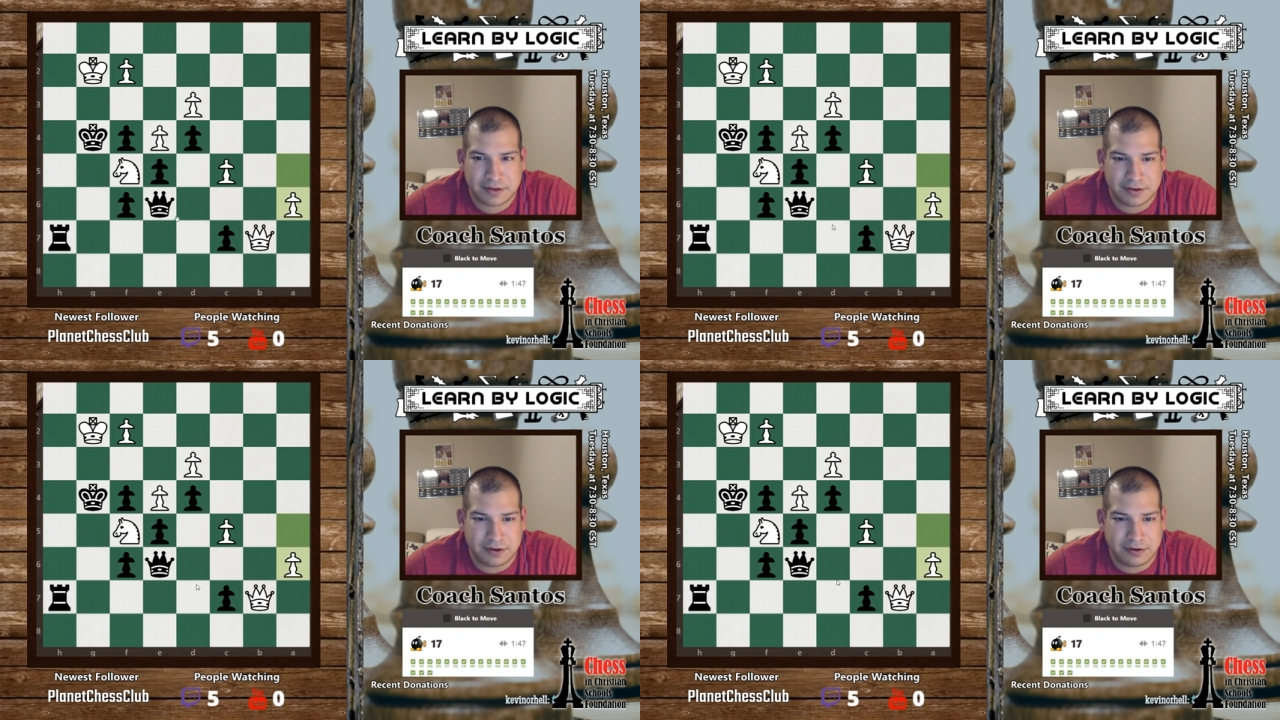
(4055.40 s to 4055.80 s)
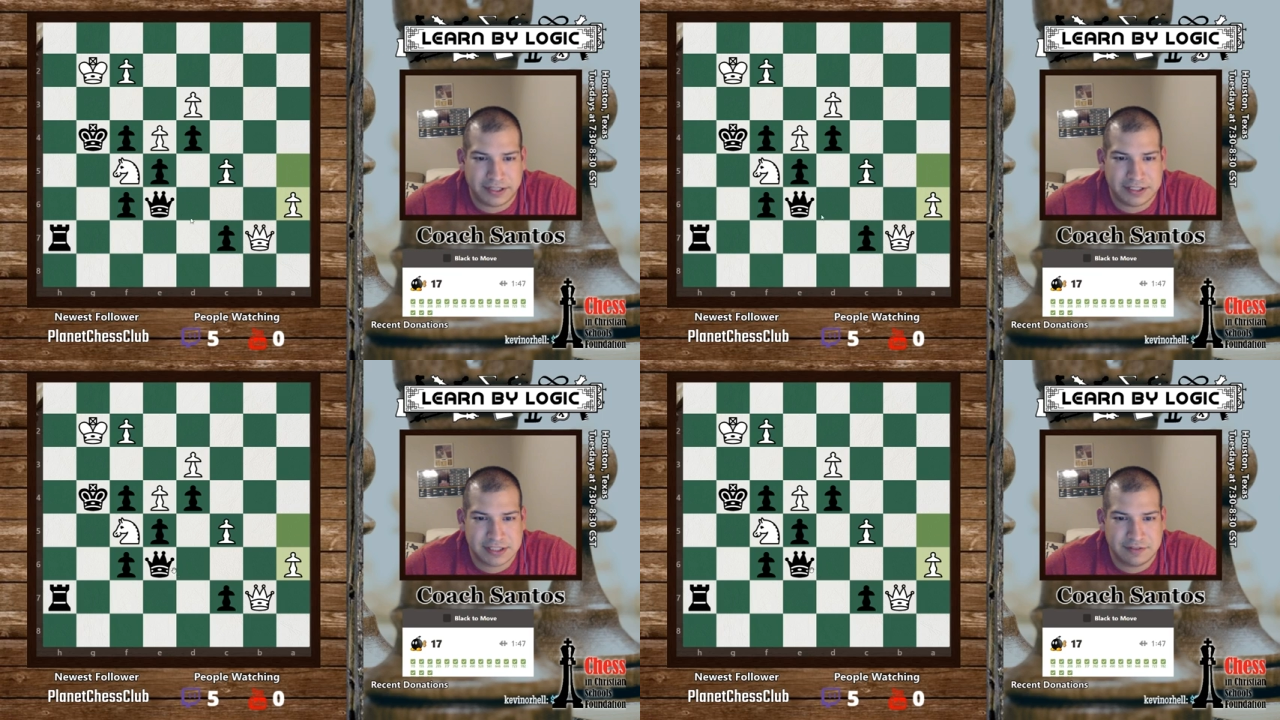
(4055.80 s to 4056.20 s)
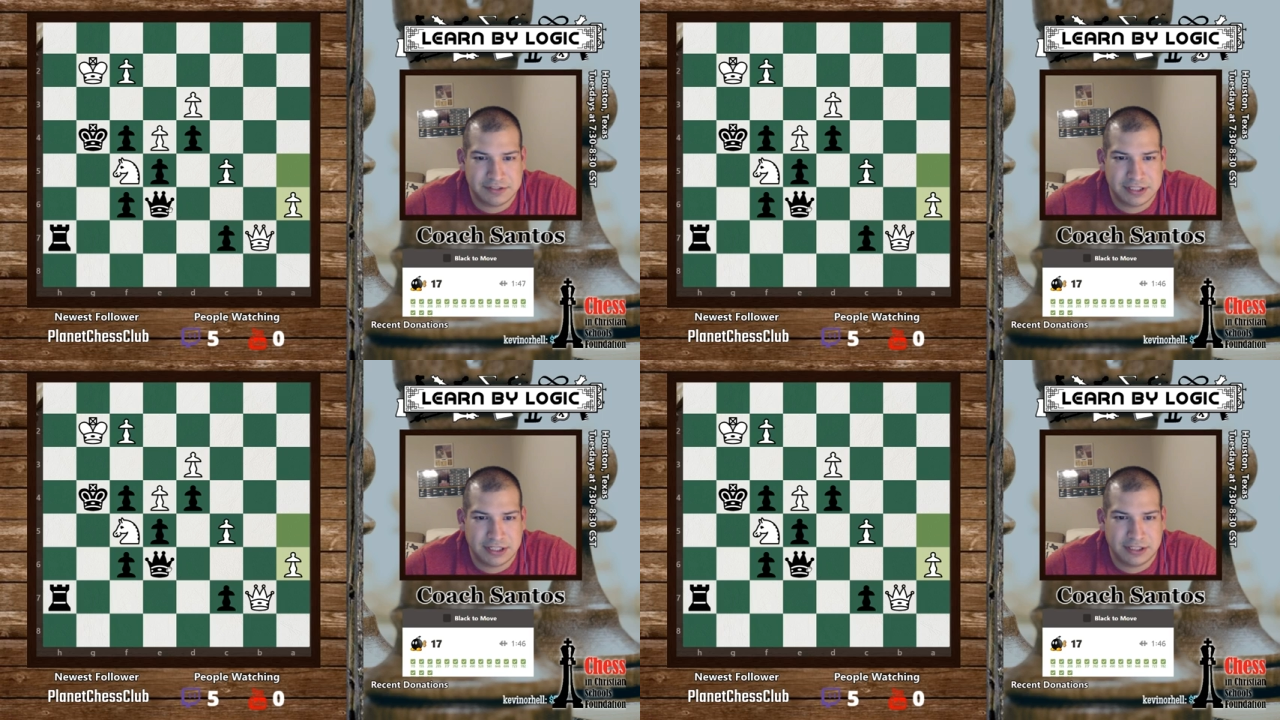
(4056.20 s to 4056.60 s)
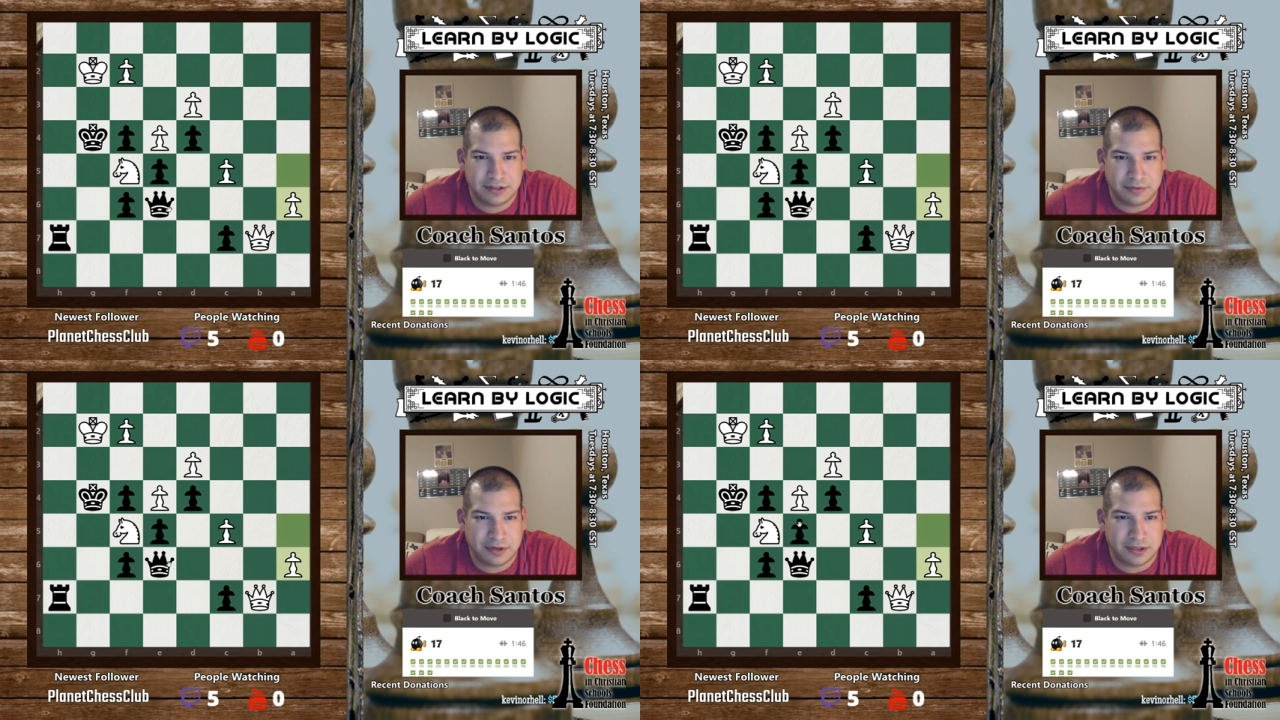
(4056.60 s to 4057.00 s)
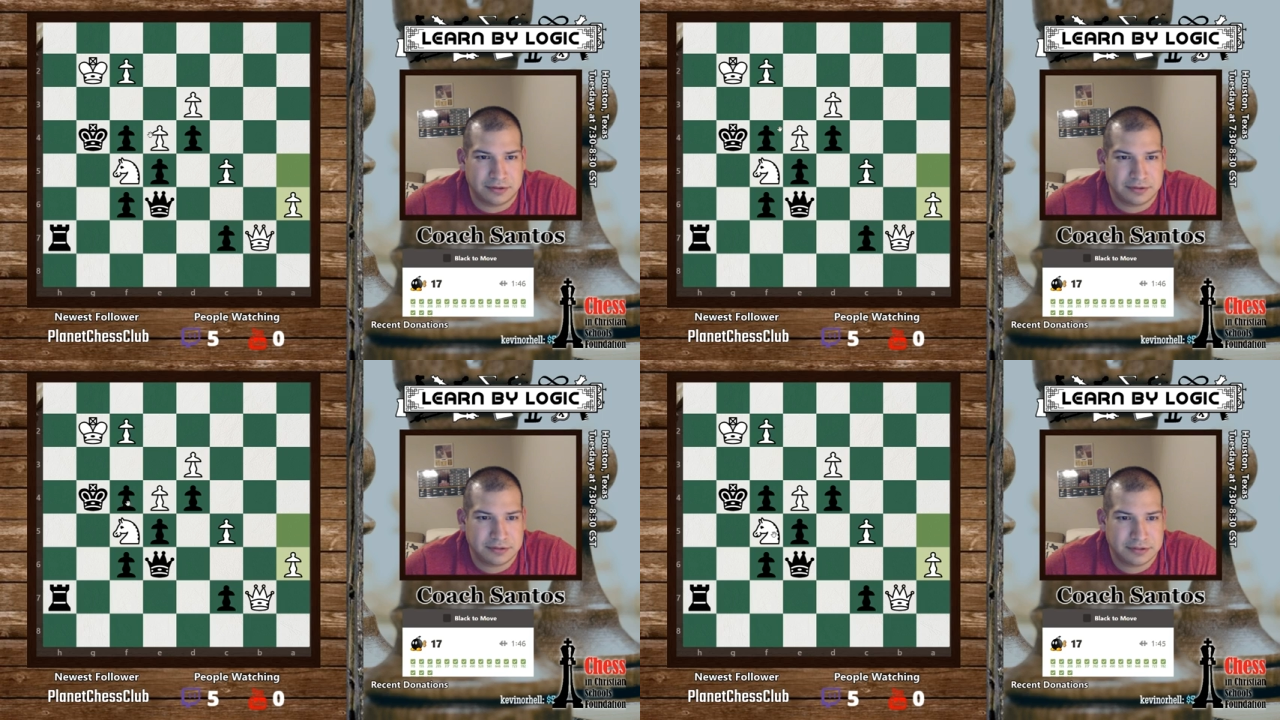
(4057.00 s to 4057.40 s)
All right, 17 in a
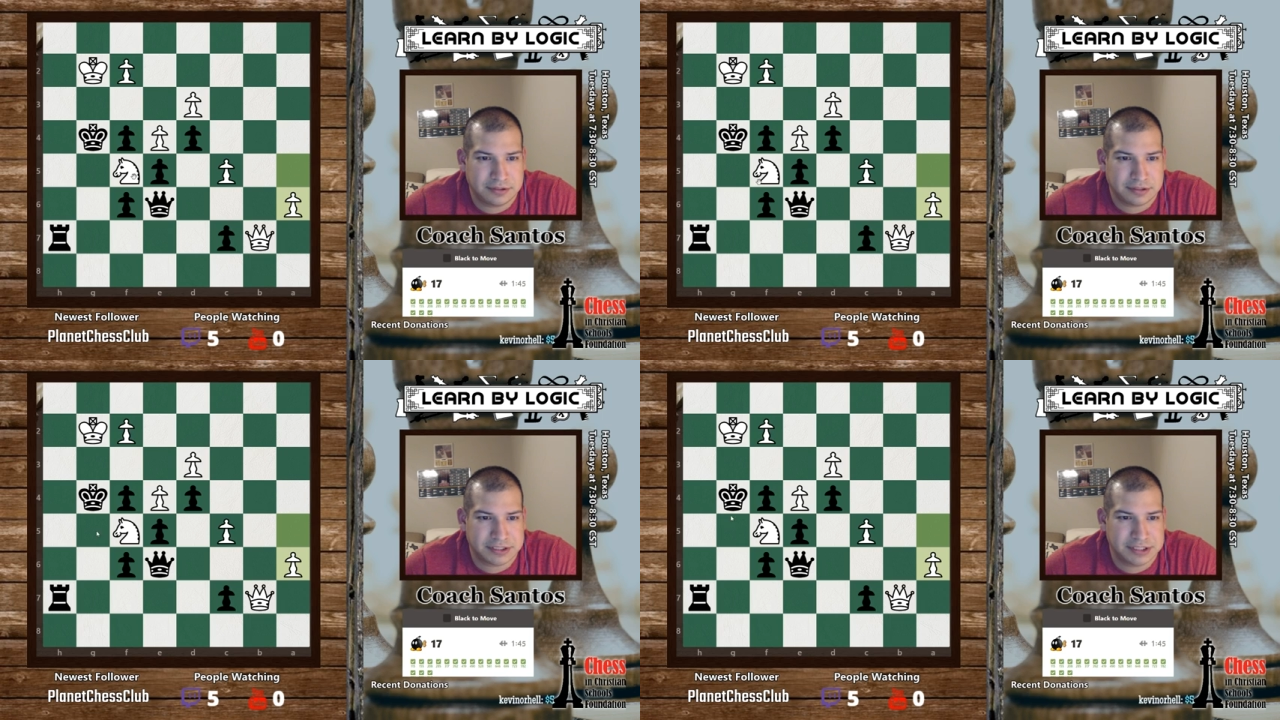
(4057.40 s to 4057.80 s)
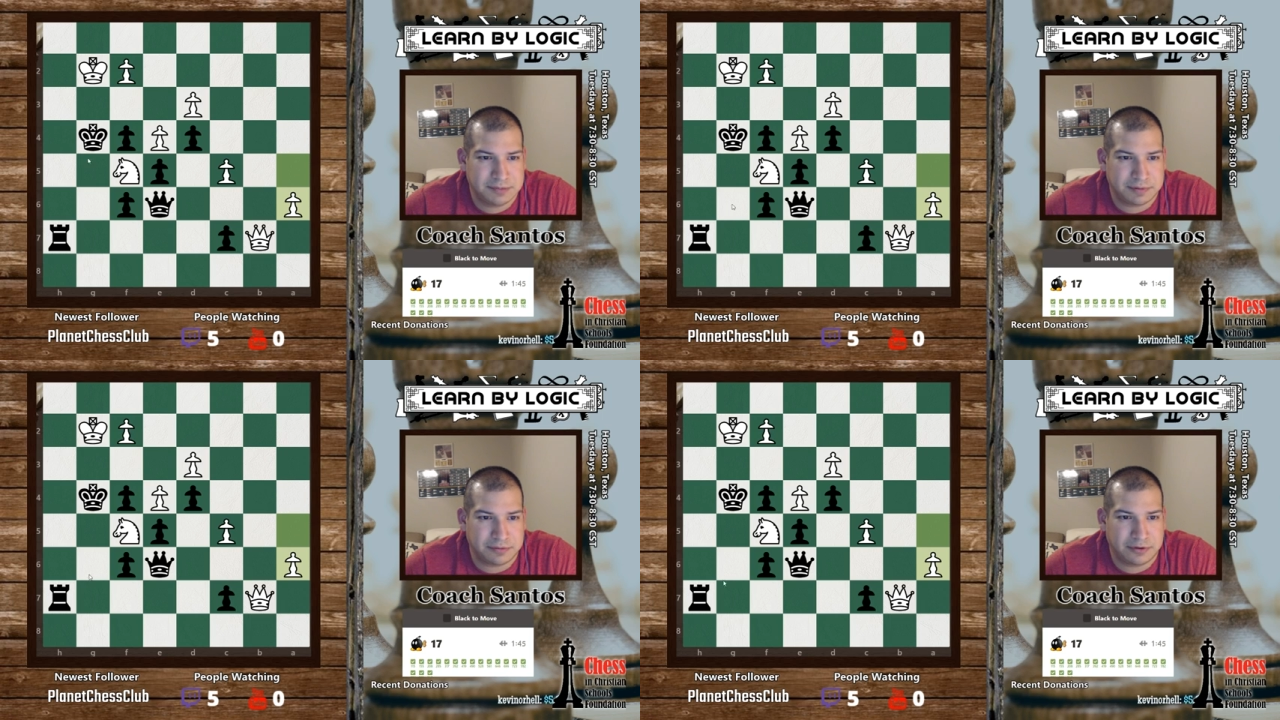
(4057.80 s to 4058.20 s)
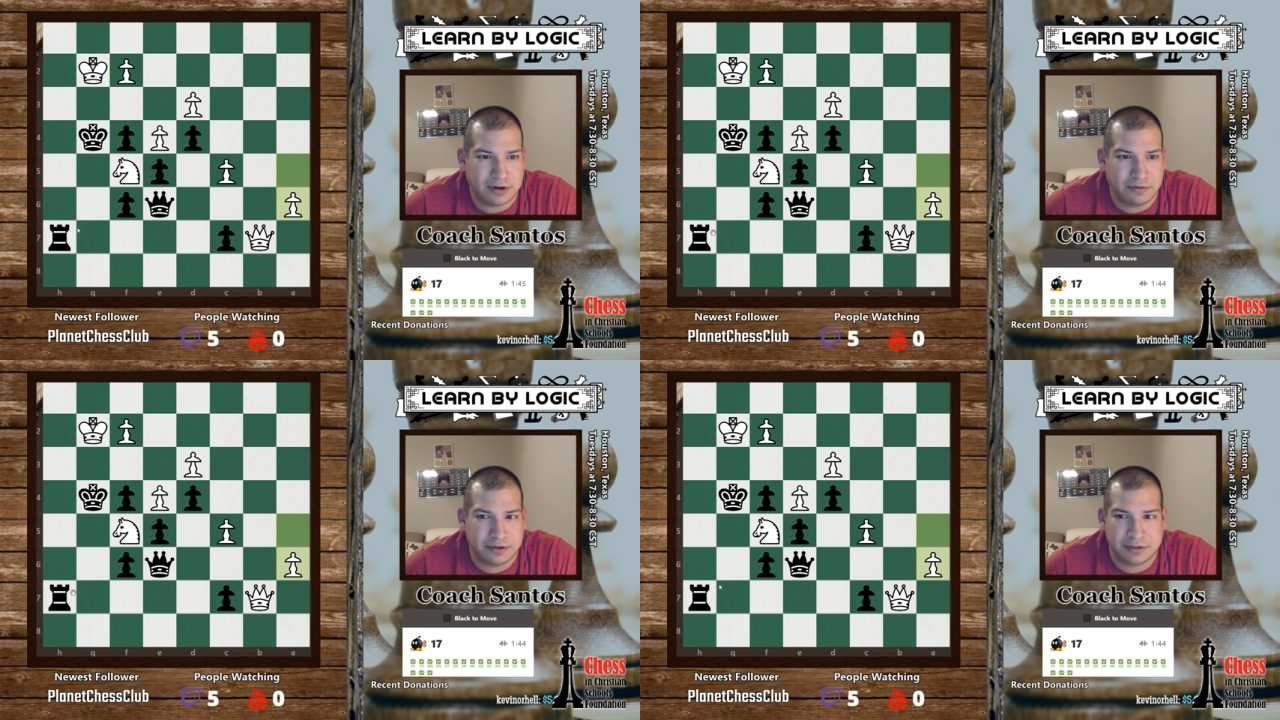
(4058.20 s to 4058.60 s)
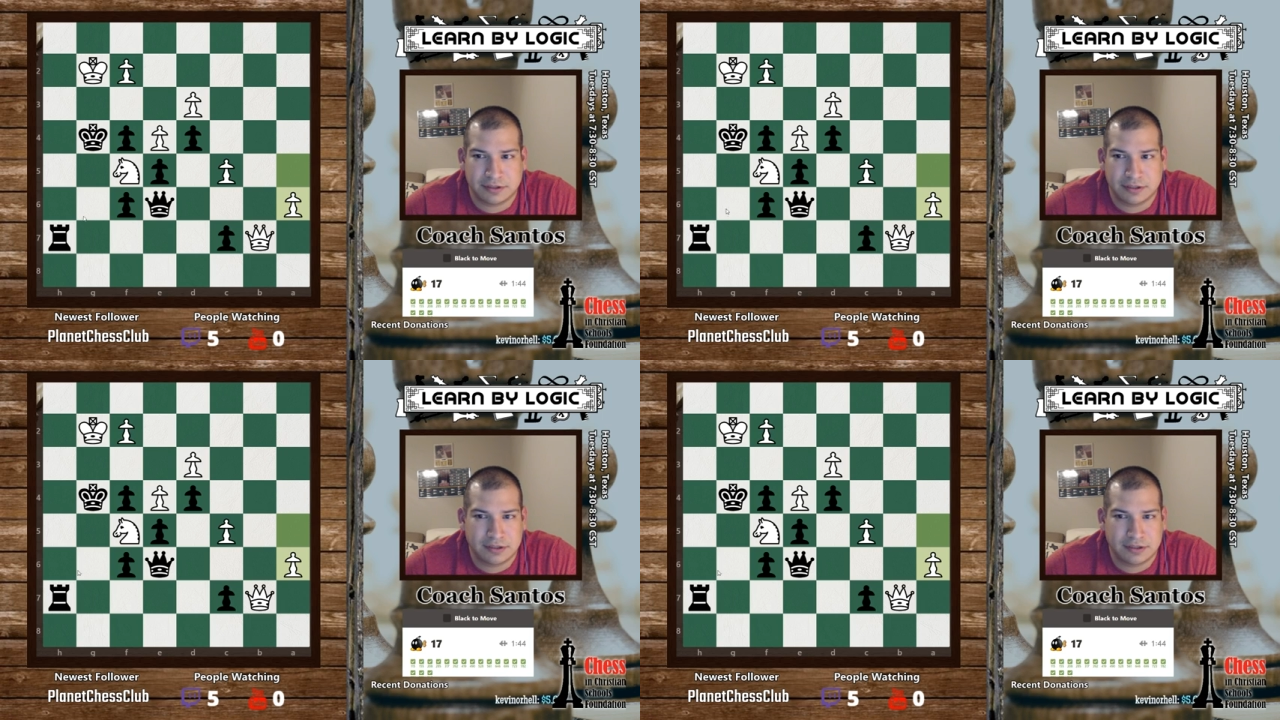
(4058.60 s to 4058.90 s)
row. Let's keep it going.